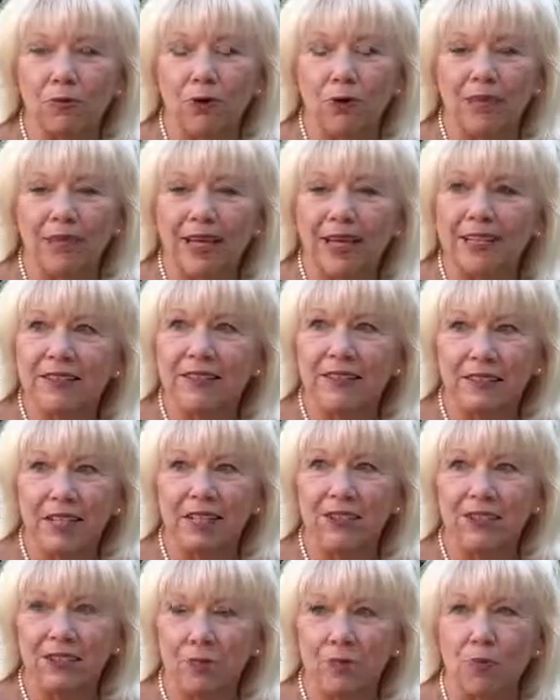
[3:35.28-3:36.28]
that
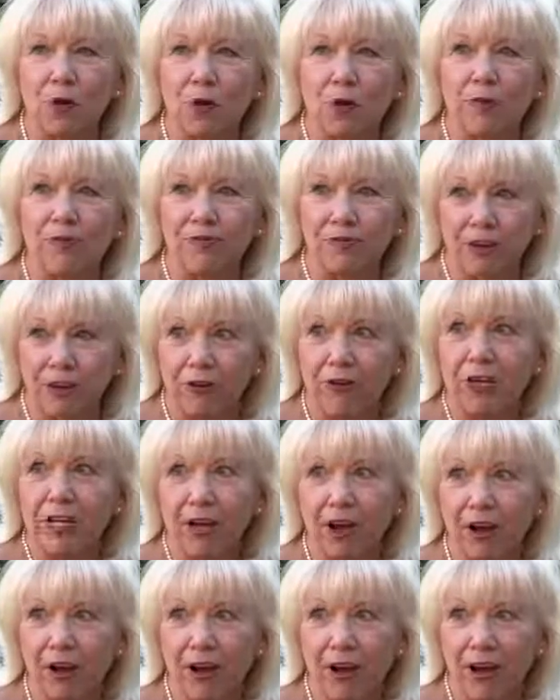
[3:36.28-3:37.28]
sets the bar very
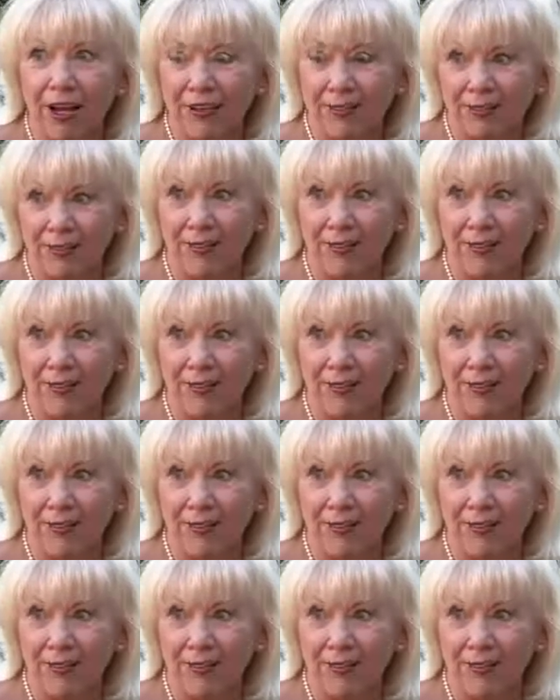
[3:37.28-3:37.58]
high